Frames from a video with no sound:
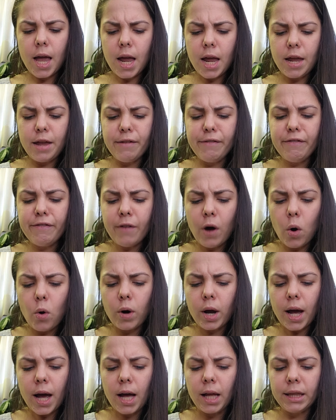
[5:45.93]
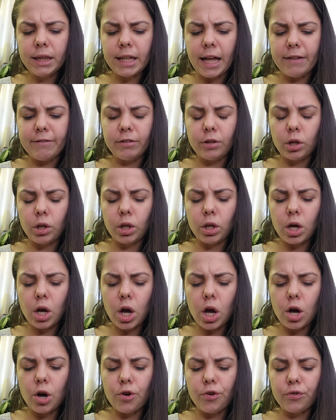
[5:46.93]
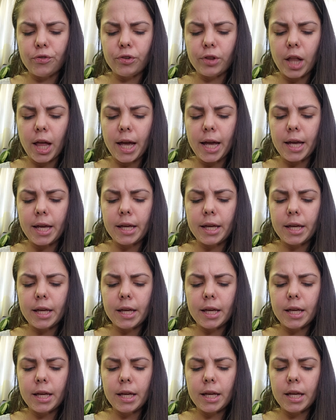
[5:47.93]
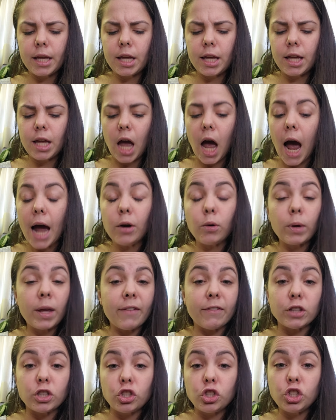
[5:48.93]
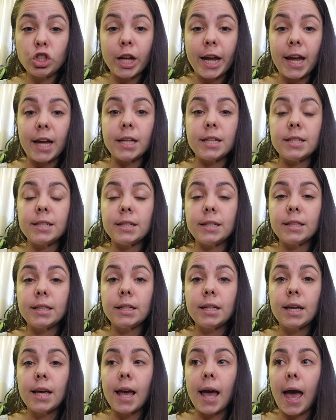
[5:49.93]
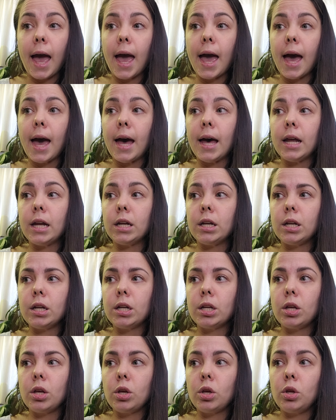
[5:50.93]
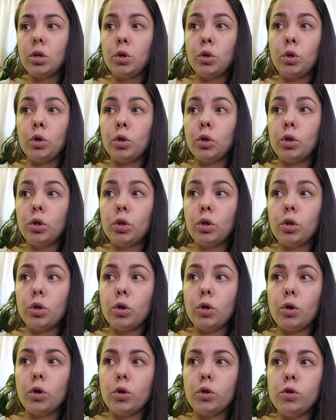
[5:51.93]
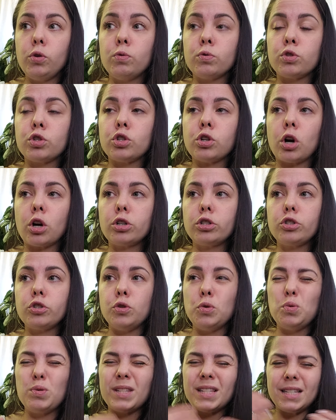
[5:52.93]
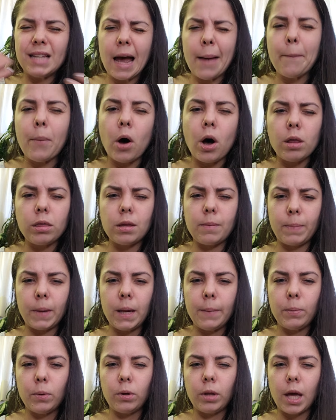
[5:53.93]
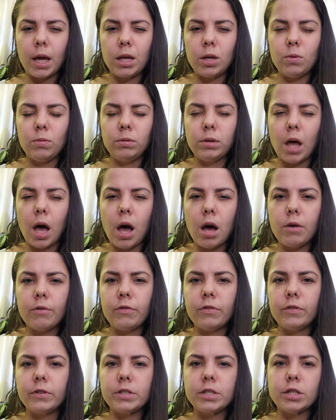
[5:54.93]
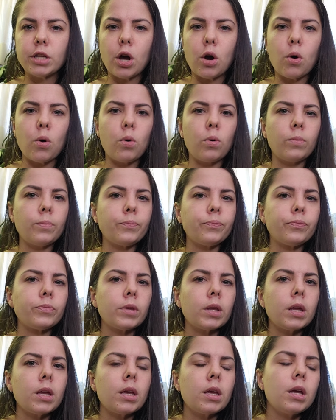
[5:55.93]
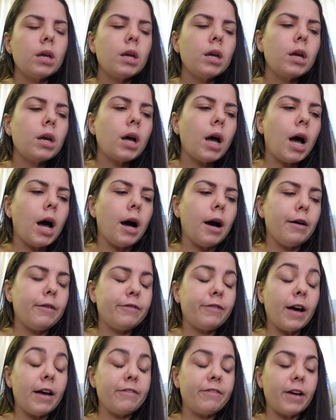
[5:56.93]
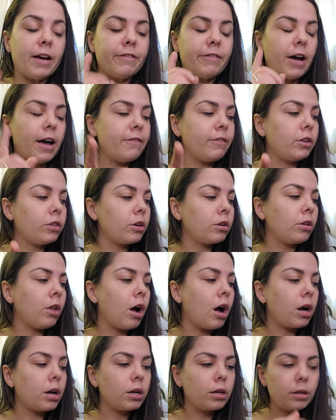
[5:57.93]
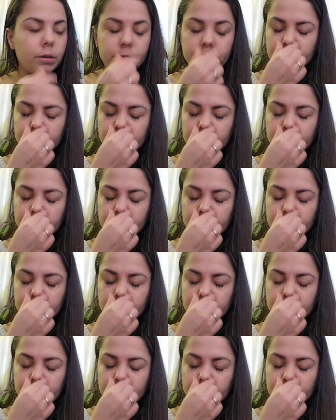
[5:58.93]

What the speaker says: evoke a level of like, I don't give a shit, and you start to step on the people that you love. So 555 on the clock.